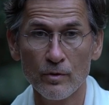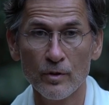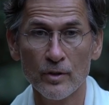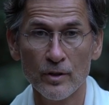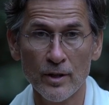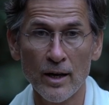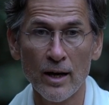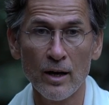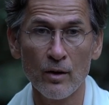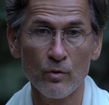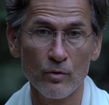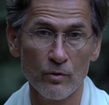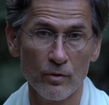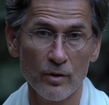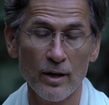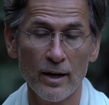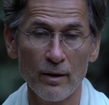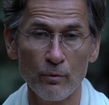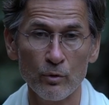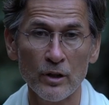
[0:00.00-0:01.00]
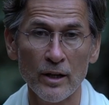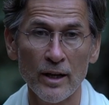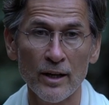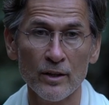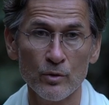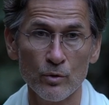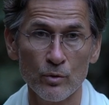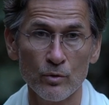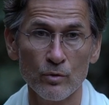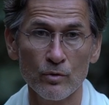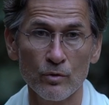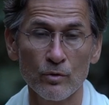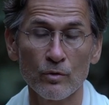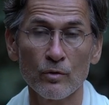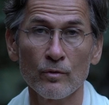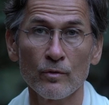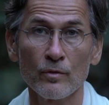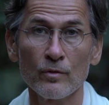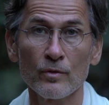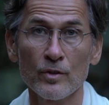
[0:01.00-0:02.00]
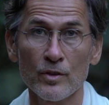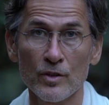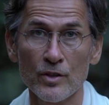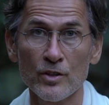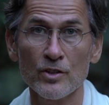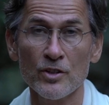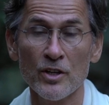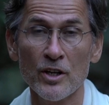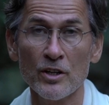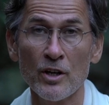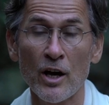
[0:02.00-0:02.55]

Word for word: now I would like to say